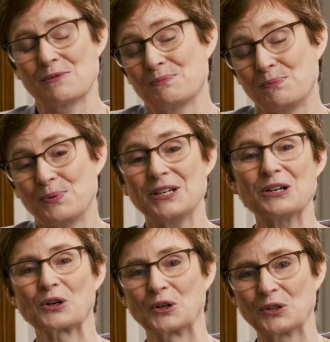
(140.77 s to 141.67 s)
a
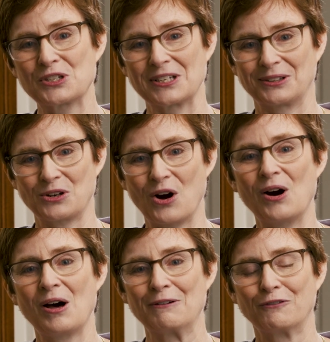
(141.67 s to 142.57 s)
pretty urgent
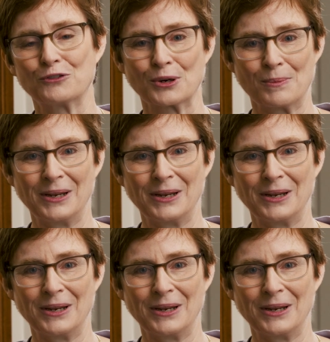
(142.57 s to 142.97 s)
call for